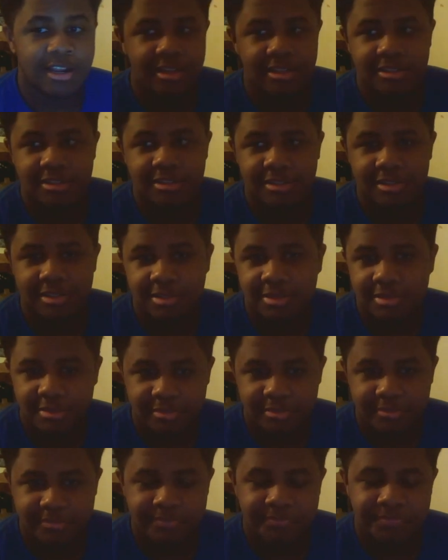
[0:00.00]

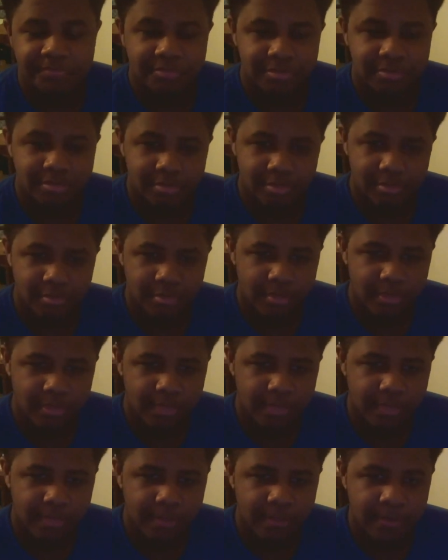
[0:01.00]

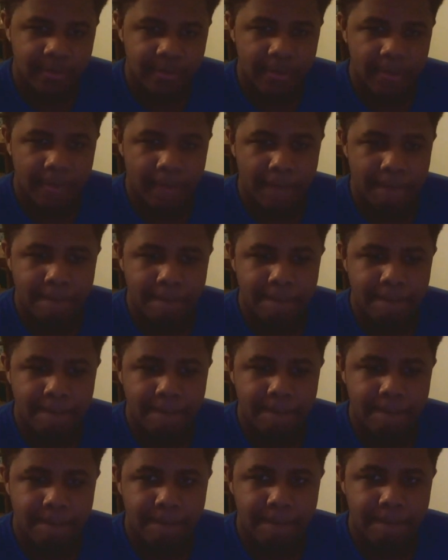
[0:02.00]

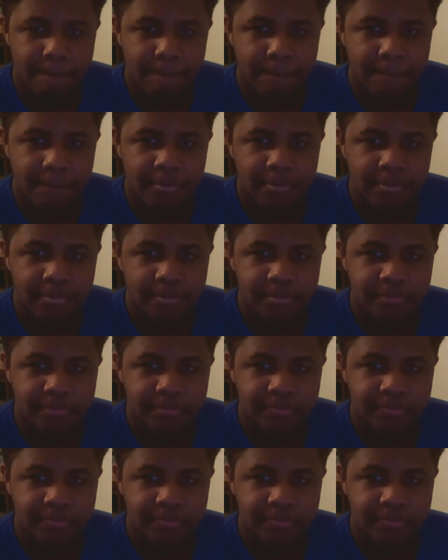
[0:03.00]
This person isn't speaking.